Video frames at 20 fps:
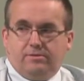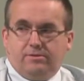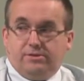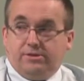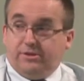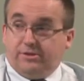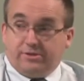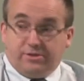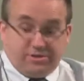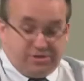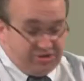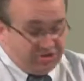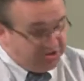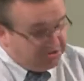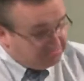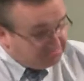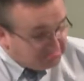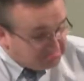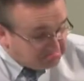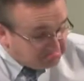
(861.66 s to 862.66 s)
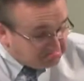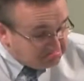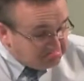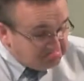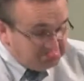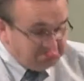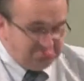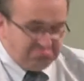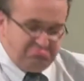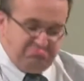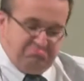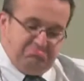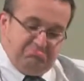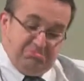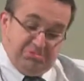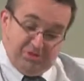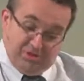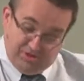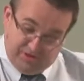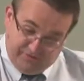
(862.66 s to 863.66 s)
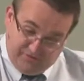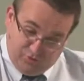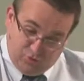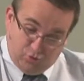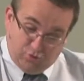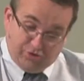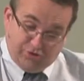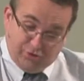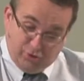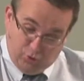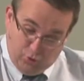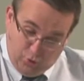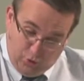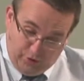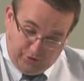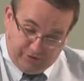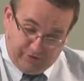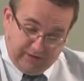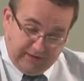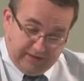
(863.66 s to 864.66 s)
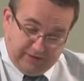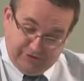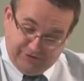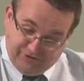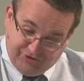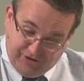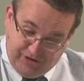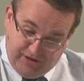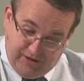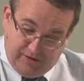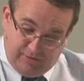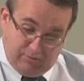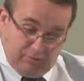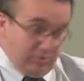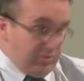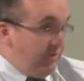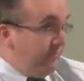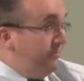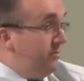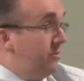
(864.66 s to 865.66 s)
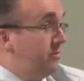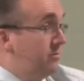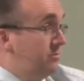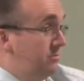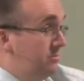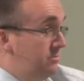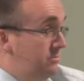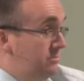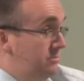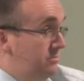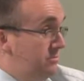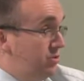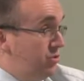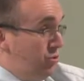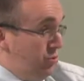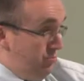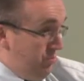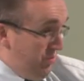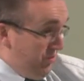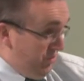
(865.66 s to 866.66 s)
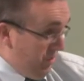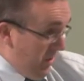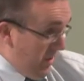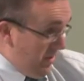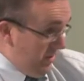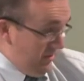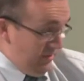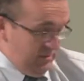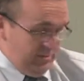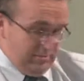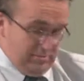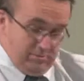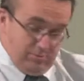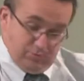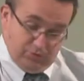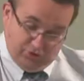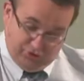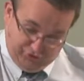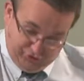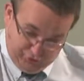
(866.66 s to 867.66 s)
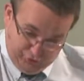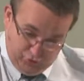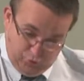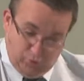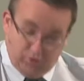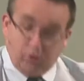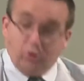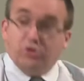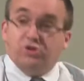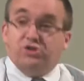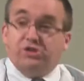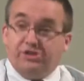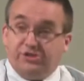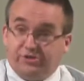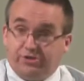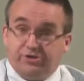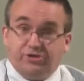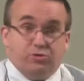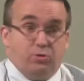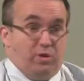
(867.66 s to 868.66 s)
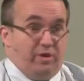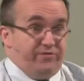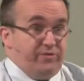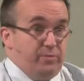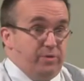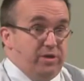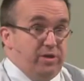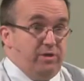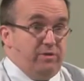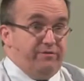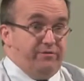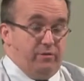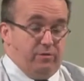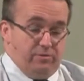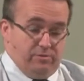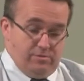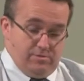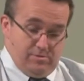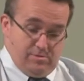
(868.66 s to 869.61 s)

Jesus is, of course, the Lord. He can say whatever should be said. It's true, we're not Jesus, so we have to be careful.